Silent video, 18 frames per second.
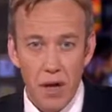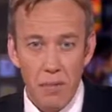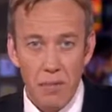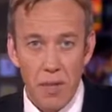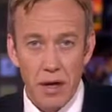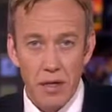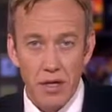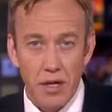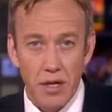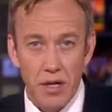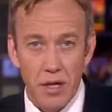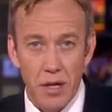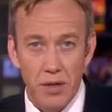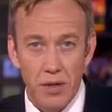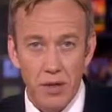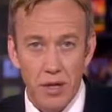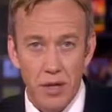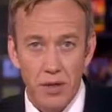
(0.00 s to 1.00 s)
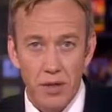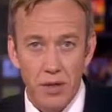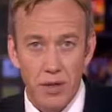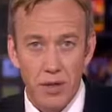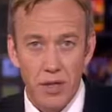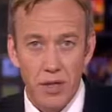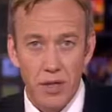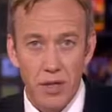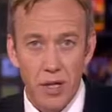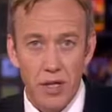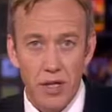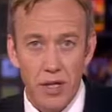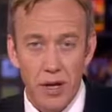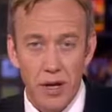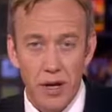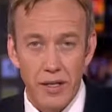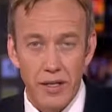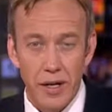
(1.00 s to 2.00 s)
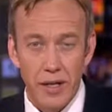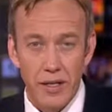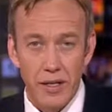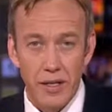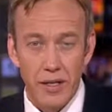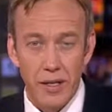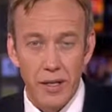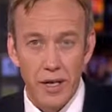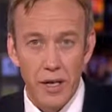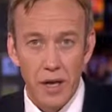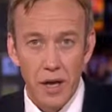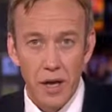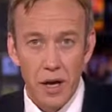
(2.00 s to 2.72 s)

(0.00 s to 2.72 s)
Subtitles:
matching their chosen gender identity.